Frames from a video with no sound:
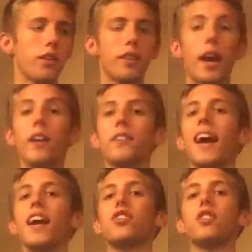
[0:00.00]
that is
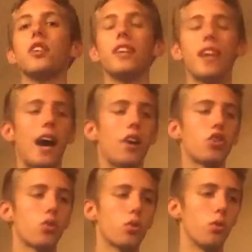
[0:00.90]
actually not
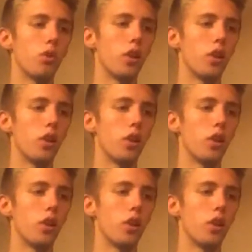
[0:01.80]
true.